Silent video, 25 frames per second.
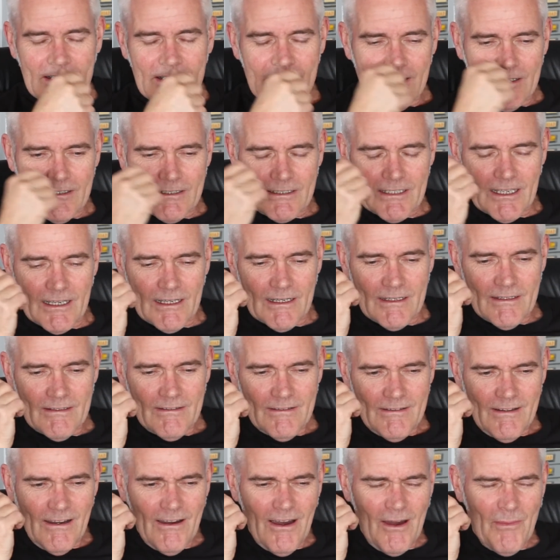and saying,
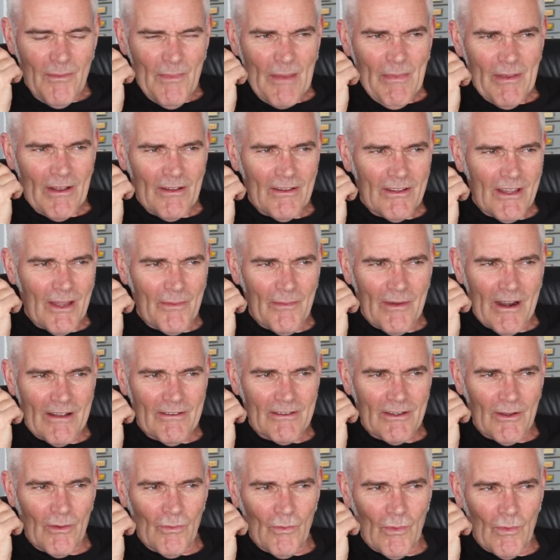oh, maybe I'll come around
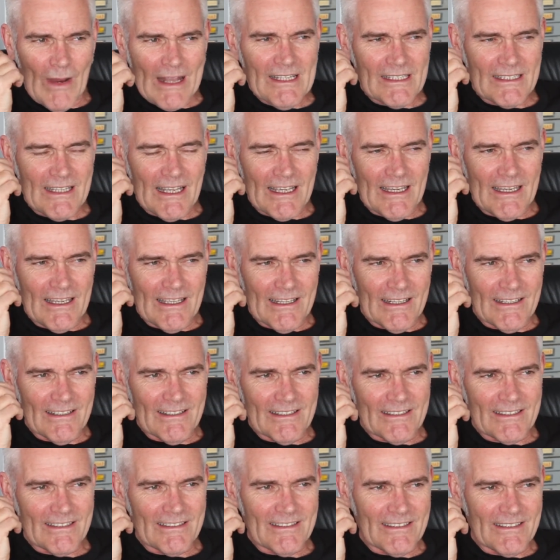on Wednesday and,
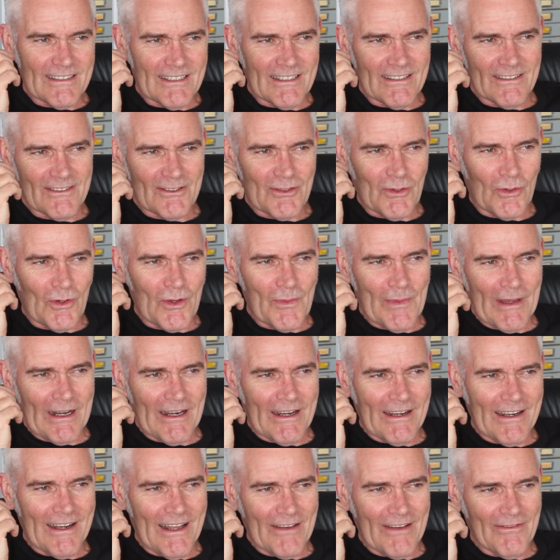you know, talk about it
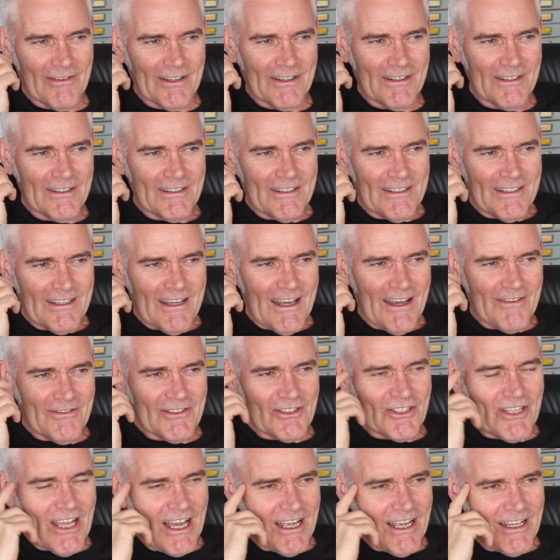and have a, have a
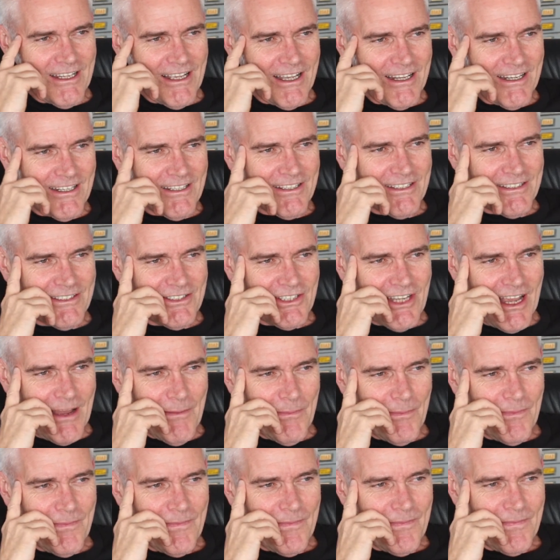chat and a
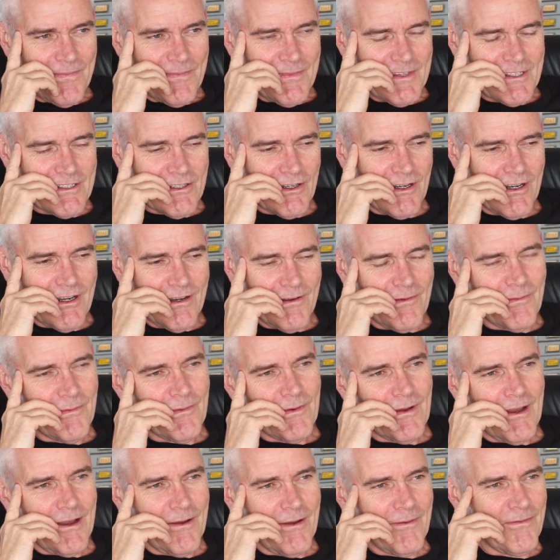jam. So
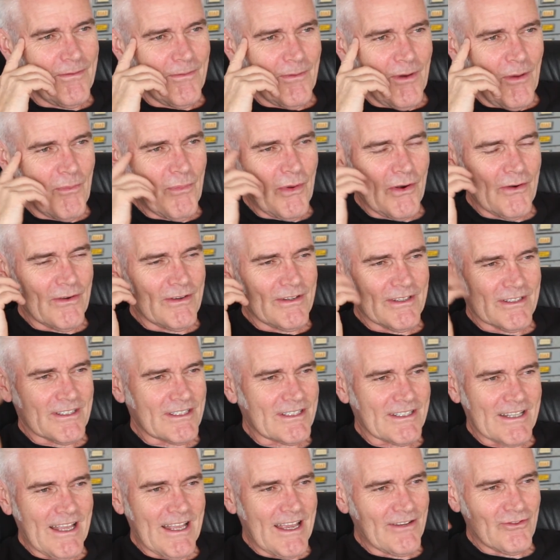I, I, I borrowed a
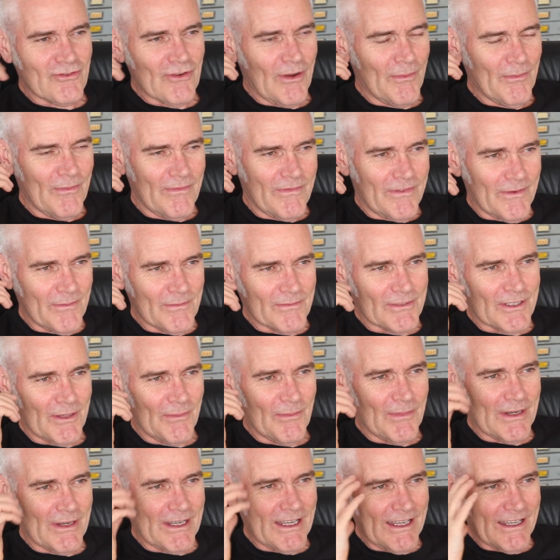snare drum from
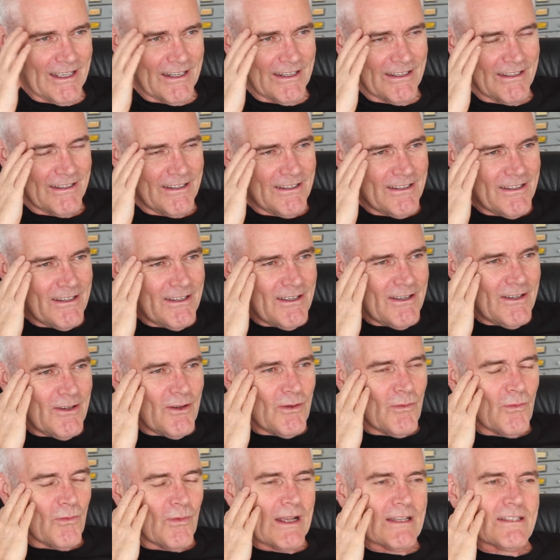somebody and
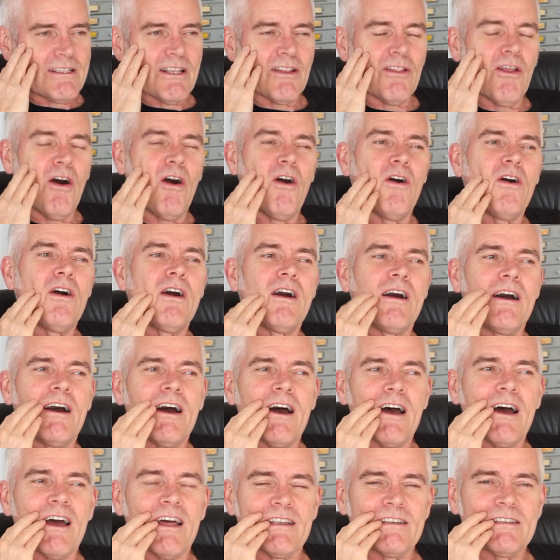went along,
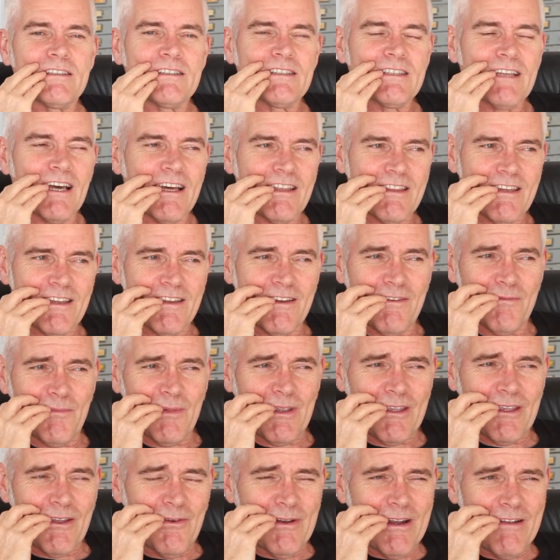and I think I've
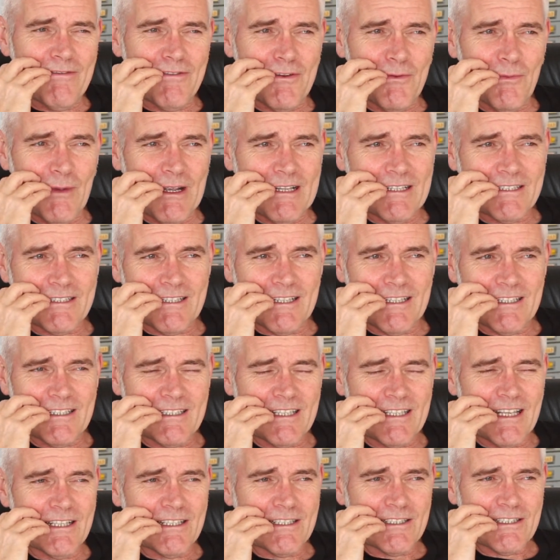been going every Wednesday
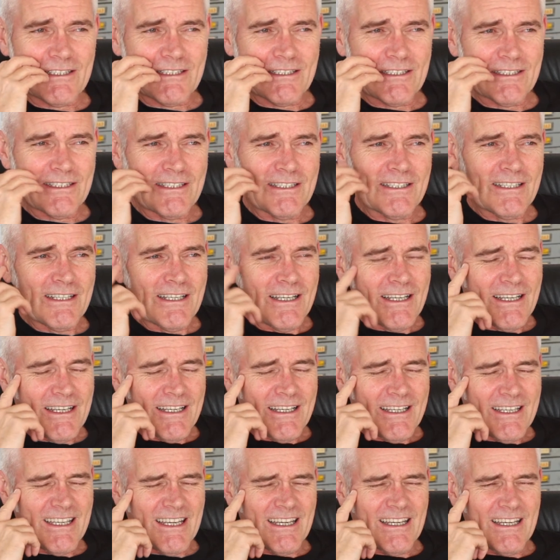since.
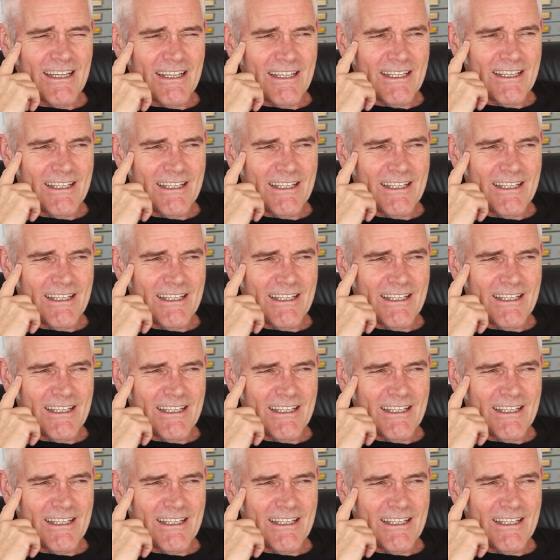Yeah,